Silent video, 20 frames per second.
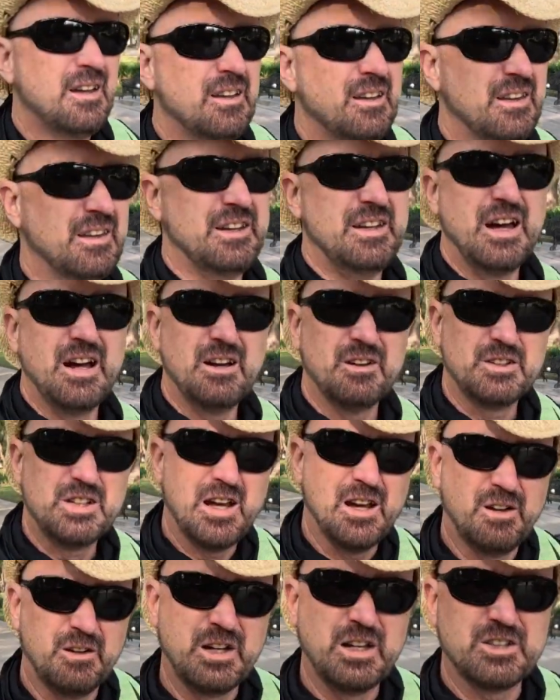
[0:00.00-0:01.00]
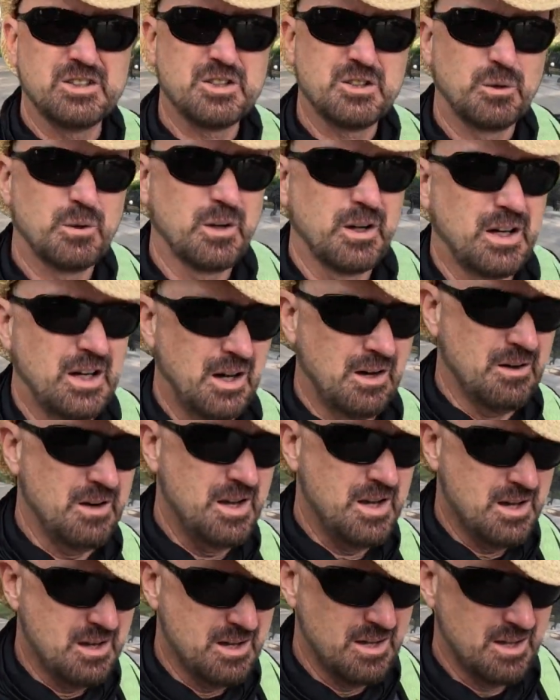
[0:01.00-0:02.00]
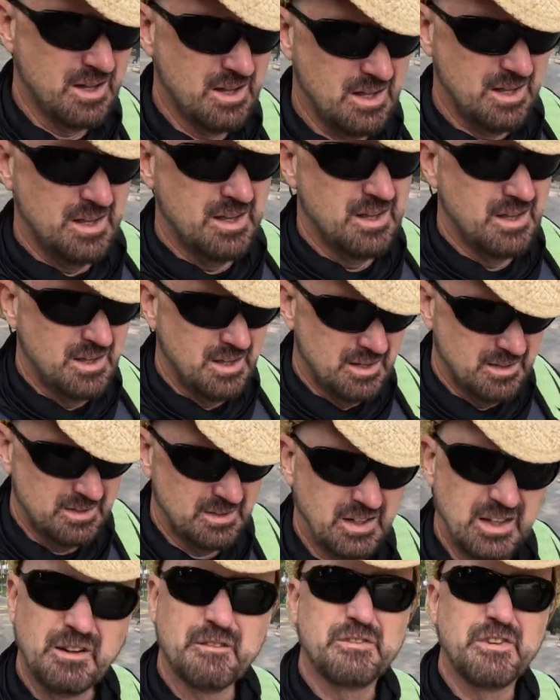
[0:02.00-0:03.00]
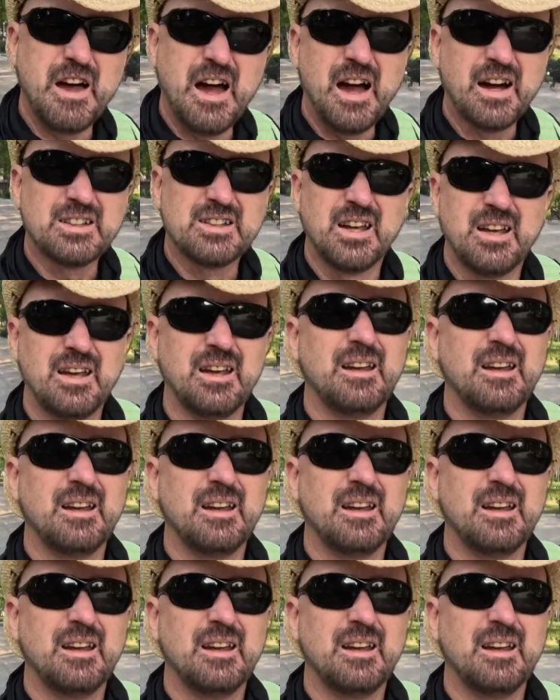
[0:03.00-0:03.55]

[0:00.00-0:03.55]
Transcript: the downtown historic area. In fact,